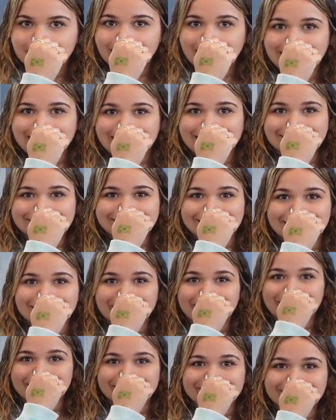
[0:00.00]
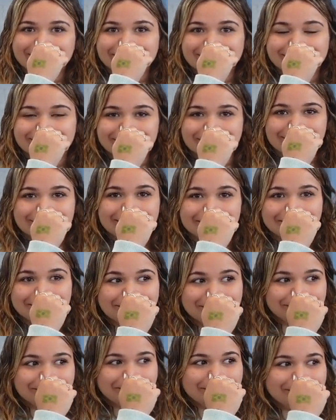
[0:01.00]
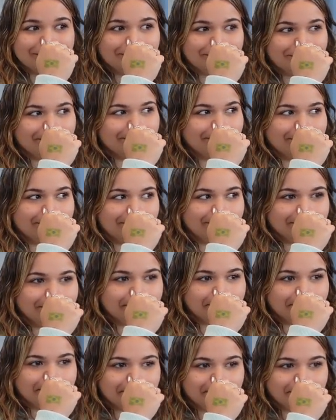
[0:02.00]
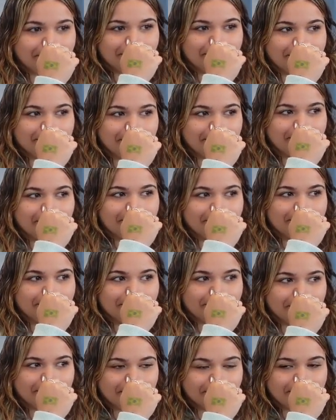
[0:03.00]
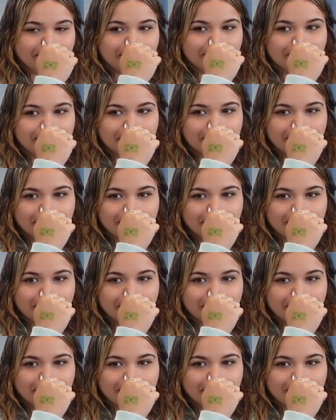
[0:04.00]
(silent)